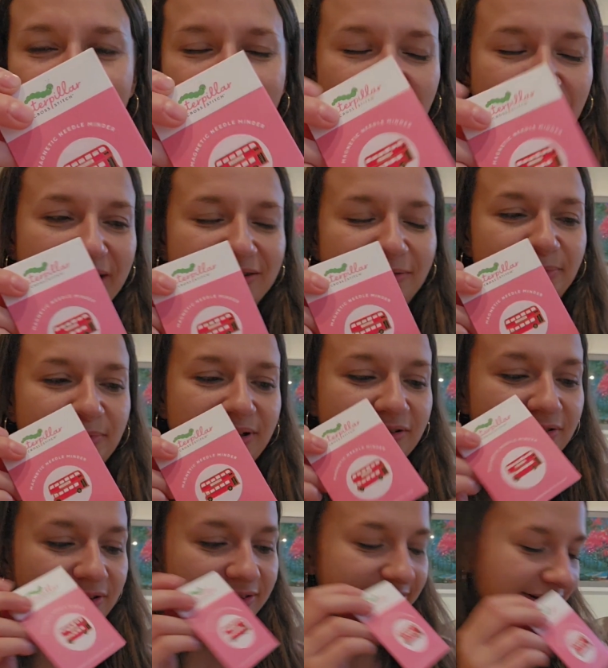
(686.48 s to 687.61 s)
Caterpillar
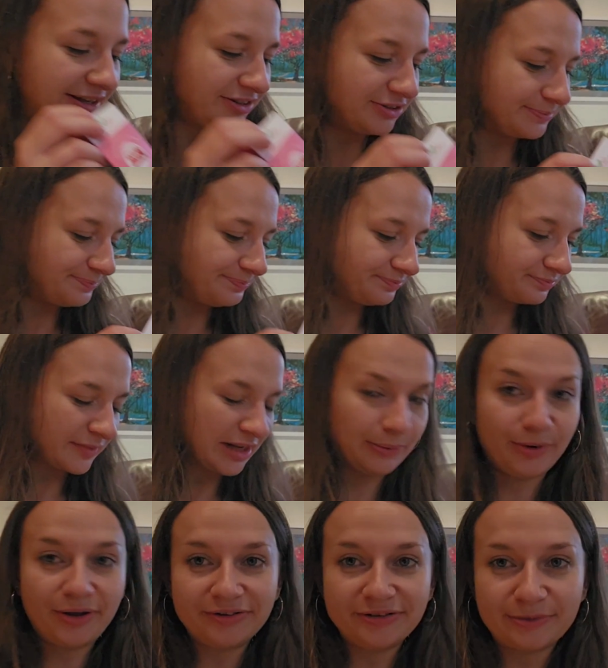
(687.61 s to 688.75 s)
Cross Stitch. I will
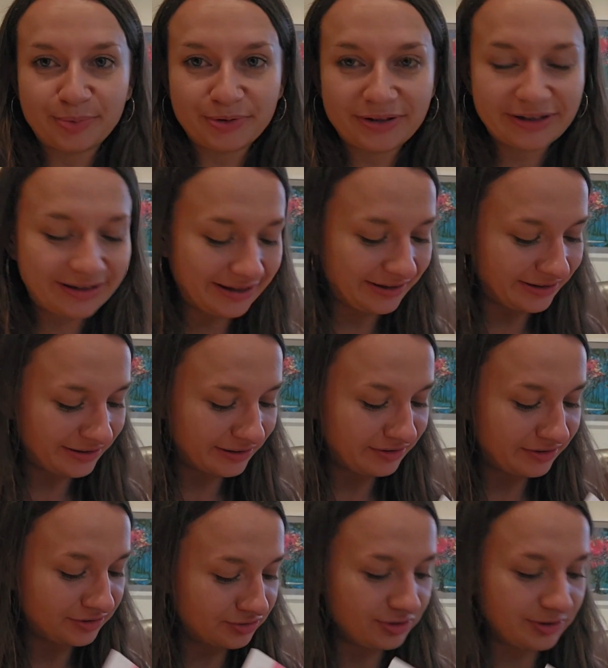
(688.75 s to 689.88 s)
also put the link in the
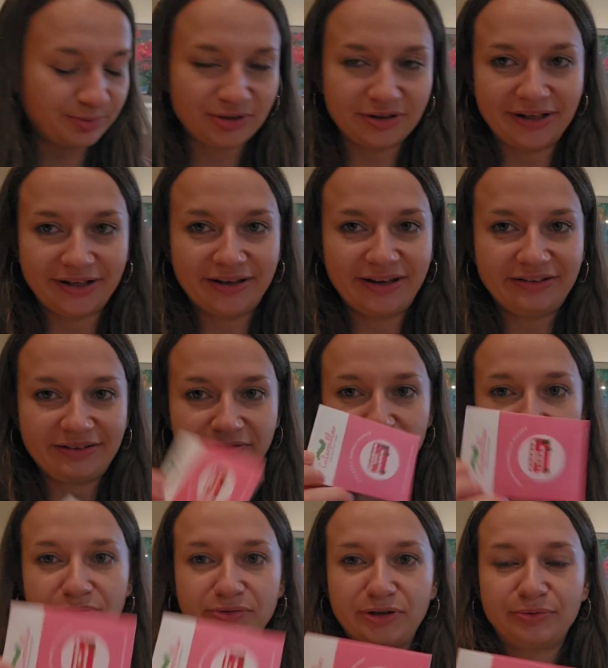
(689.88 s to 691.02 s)
description in case if
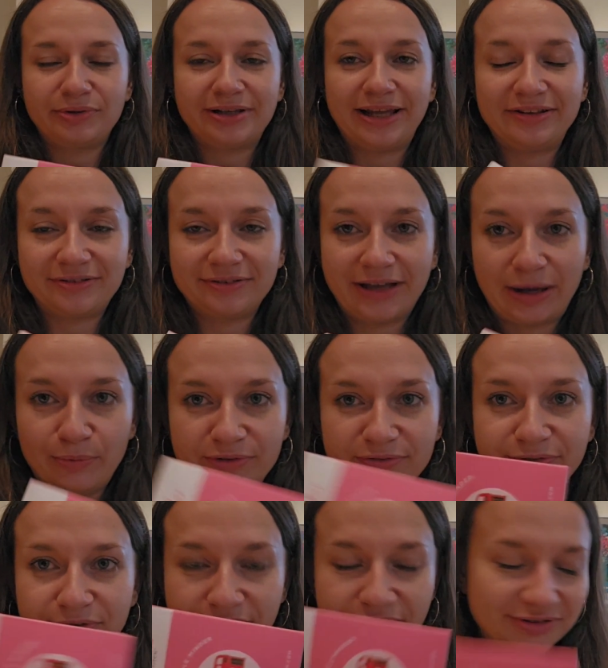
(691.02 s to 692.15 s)
you would like to get one
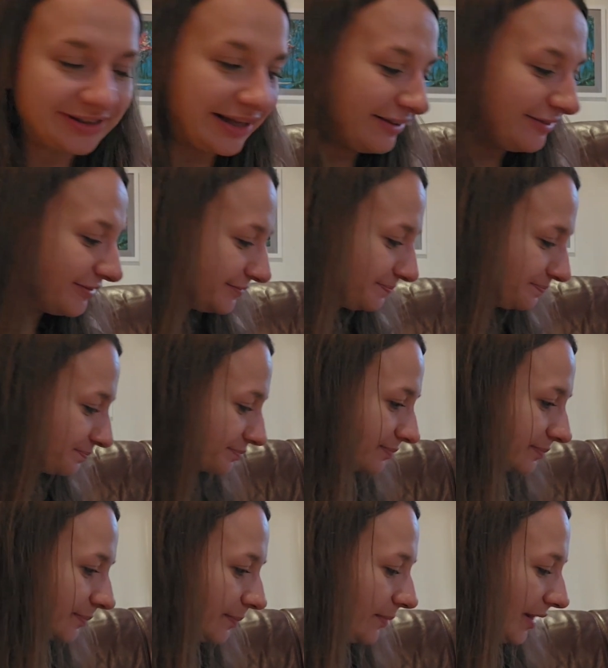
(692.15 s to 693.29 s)
for yourself.
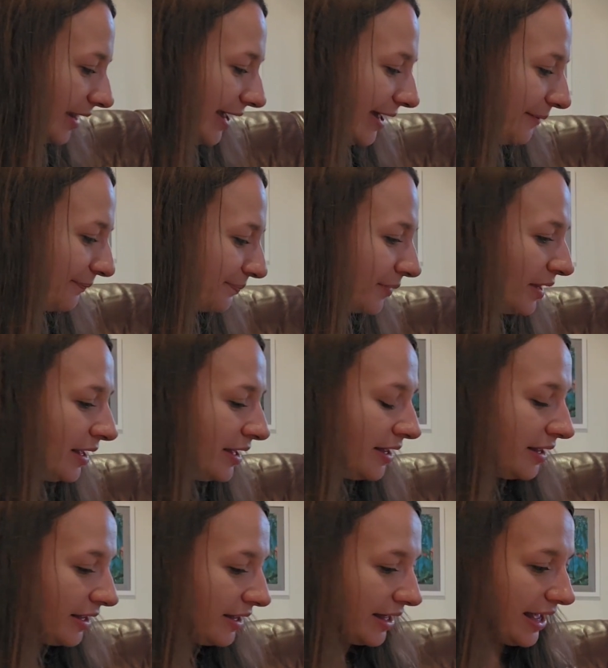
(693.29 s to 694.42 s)
And
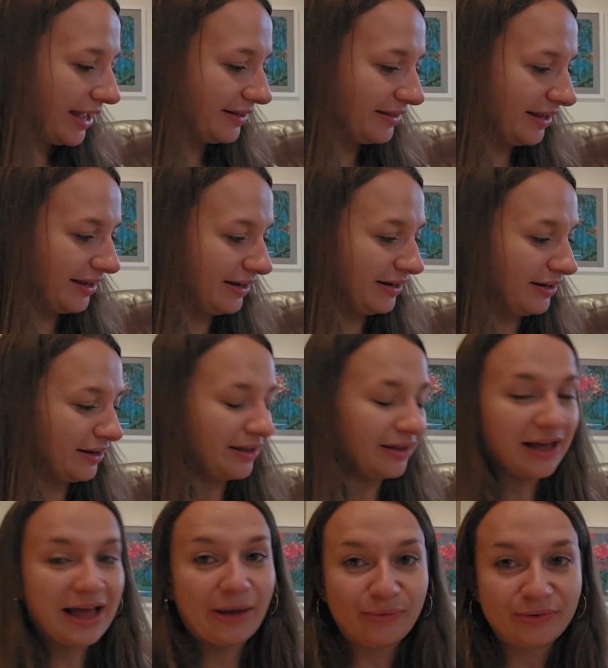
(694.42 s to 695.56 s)
then
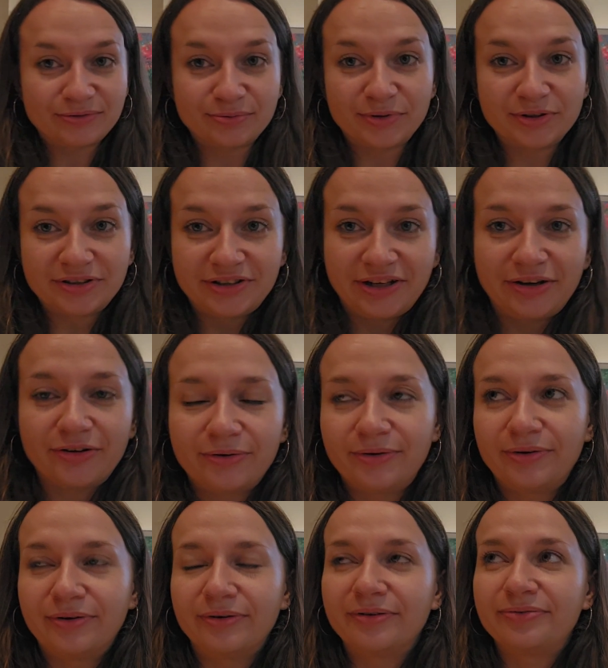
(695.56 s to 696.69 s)
I was wondering
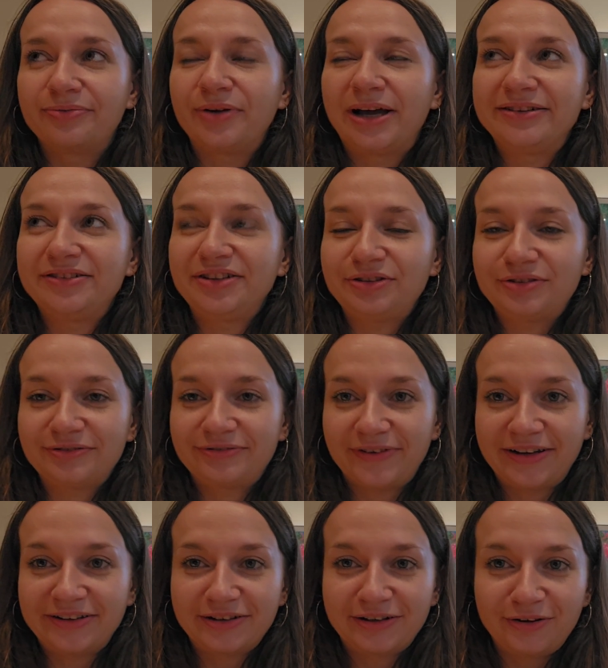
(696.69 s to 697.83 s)
if I need to
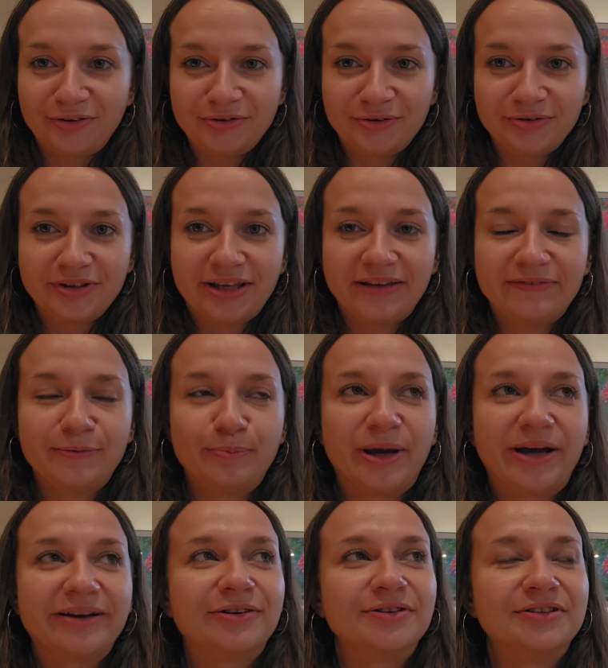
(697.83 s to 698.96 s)
find a London gift
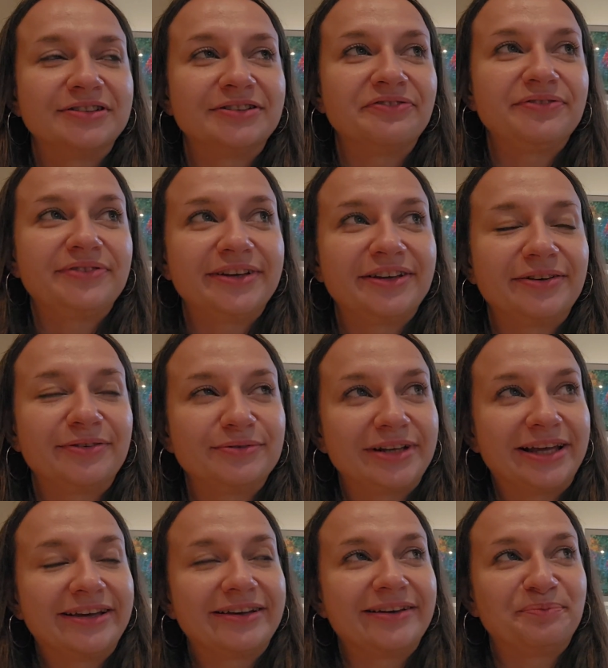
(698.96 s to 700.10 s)
bag or something, or
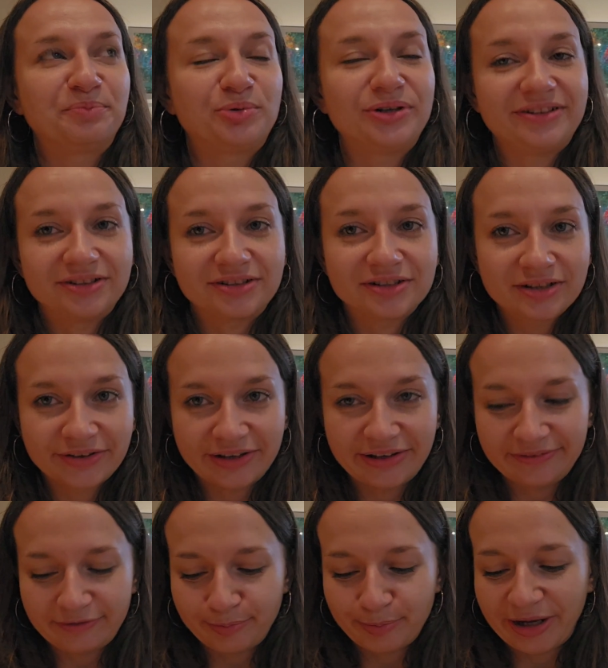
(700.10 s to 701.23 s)
like a British
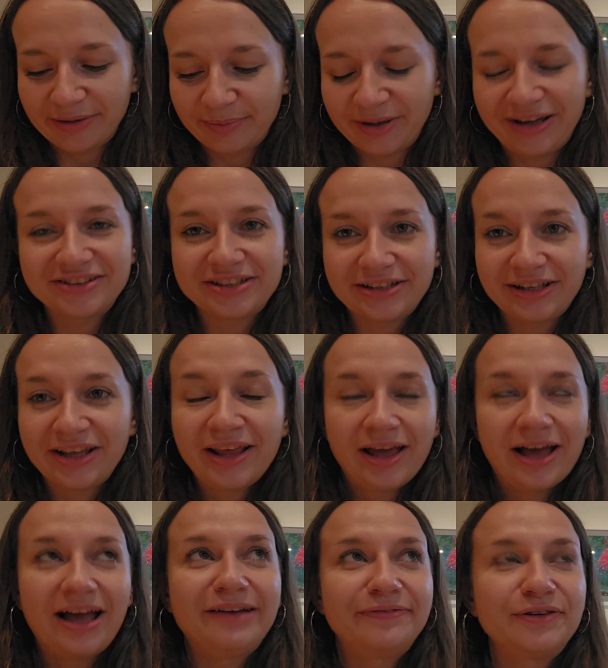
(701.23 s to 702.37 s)
gift bag. But actually,
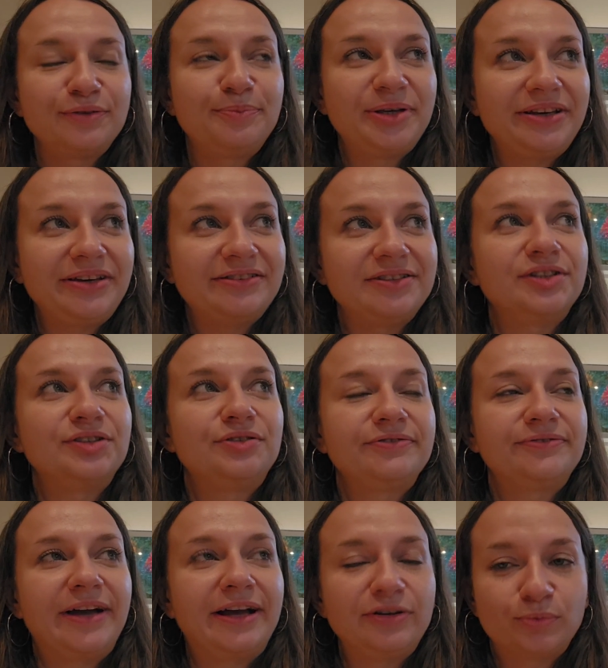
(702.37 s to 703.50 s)
I thought it'd be easier to
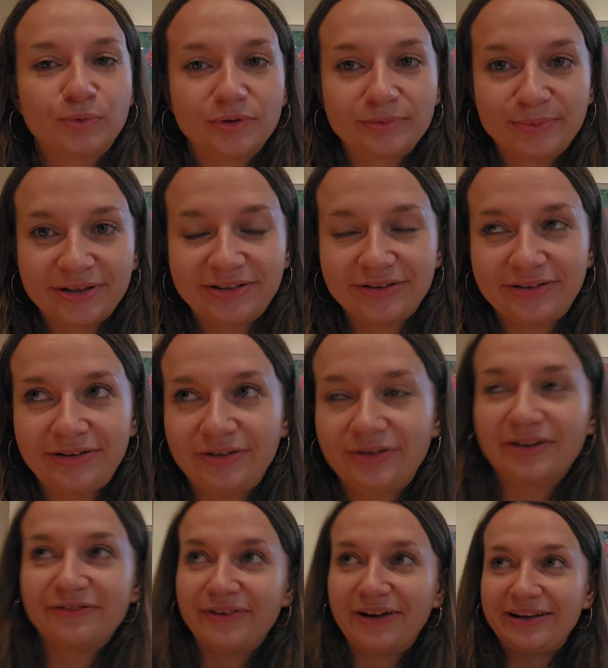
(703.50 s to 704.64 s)
find one, but you
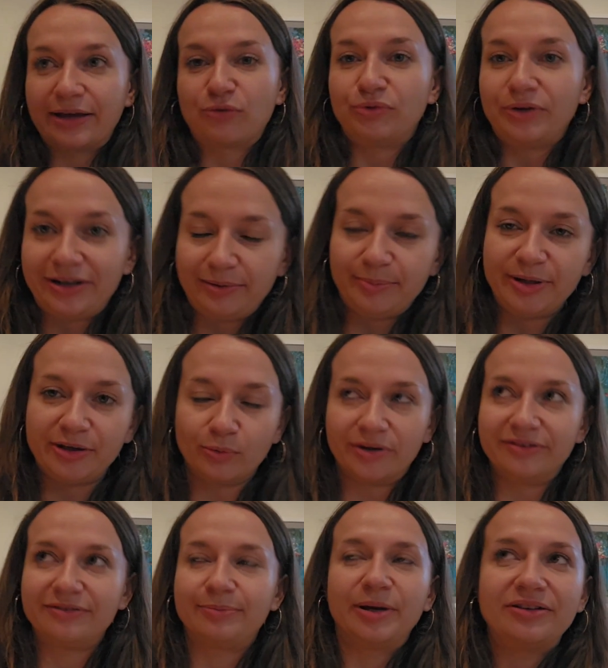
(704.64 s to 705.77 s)
can find like really big
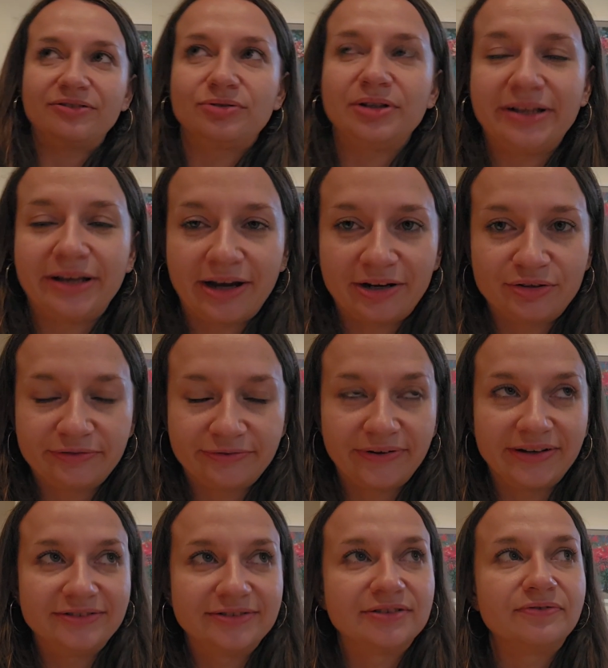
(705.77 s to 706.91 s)
ones, but it's really hard to
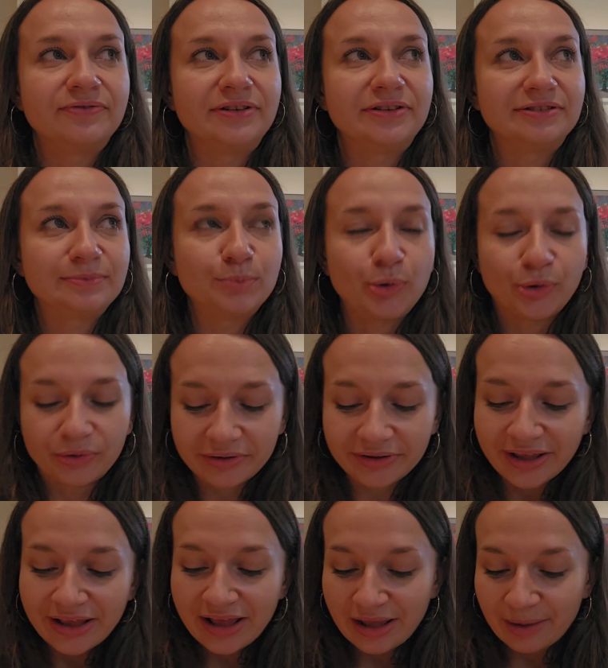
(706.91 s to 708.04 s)
find something small.
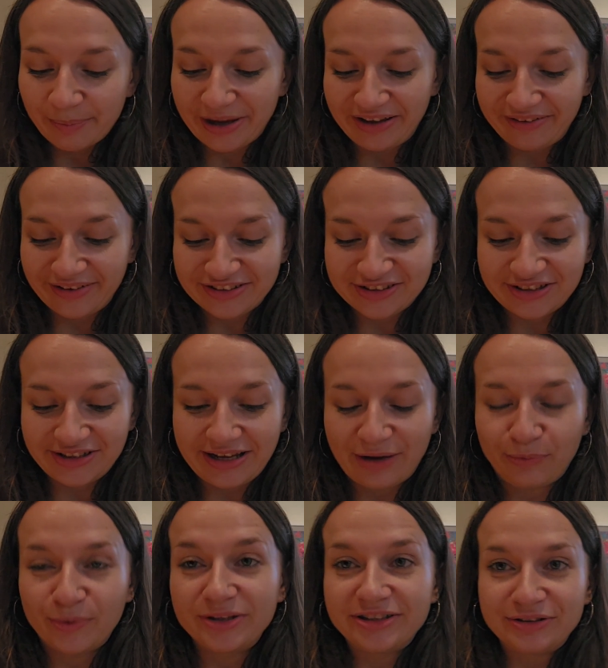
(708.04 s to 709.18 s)
But eventually I
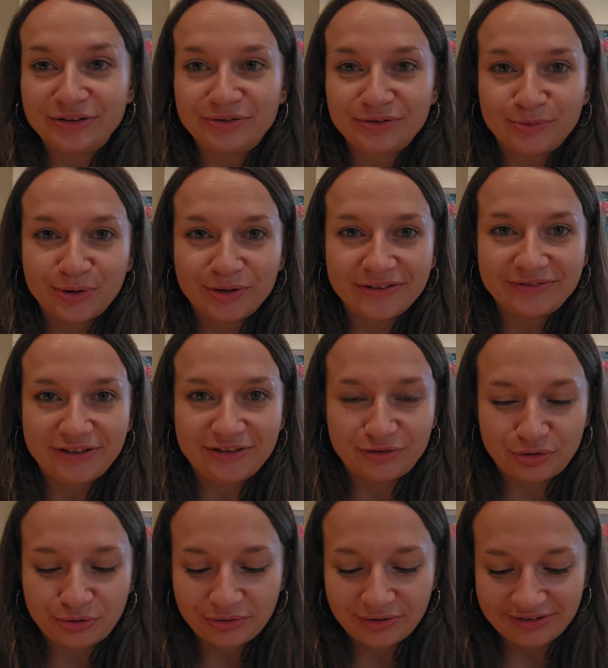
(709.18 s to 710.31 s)
went into one of these
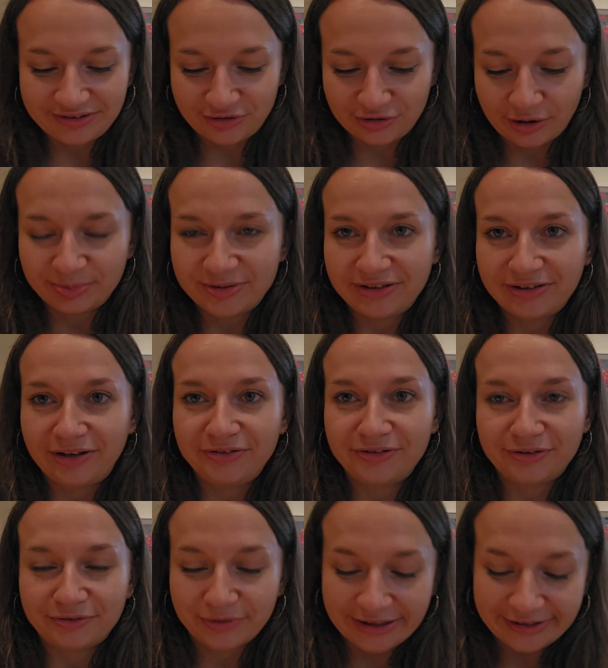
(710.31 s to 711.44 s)
tourist shops in
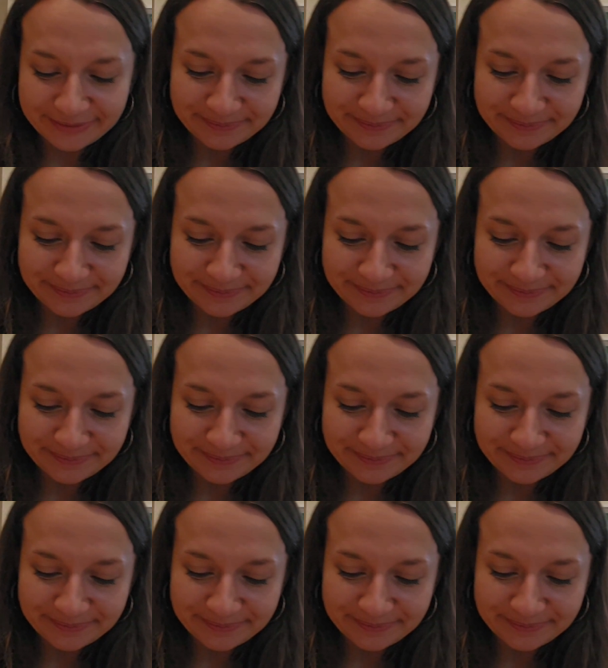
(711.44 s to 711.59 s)
London, right?